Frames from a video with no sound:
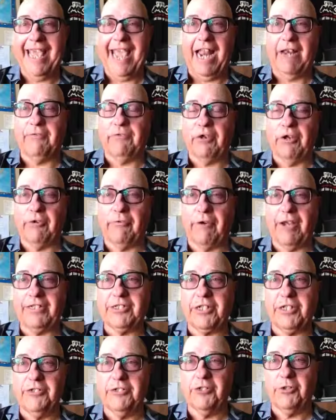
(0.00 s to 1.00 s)
And if you're
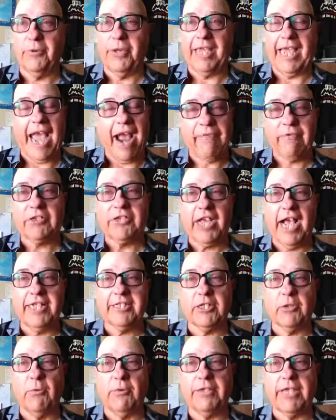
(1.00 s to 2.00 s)
interested in doing
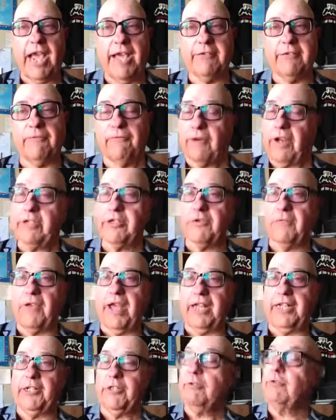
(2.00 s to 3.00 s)
advertising with either Fraser
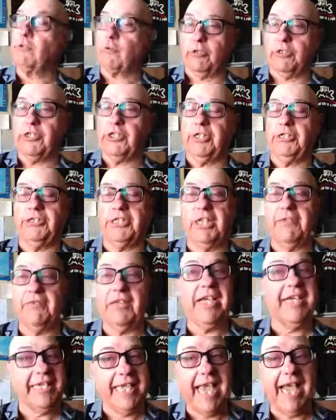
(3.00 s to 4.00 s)
Valley News or Chill
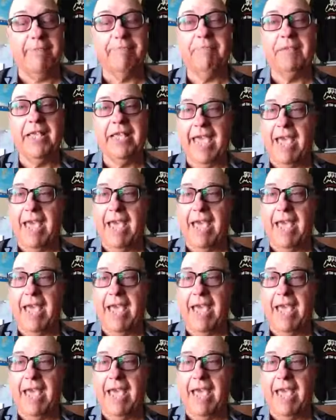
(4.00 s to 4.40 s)
TV, again,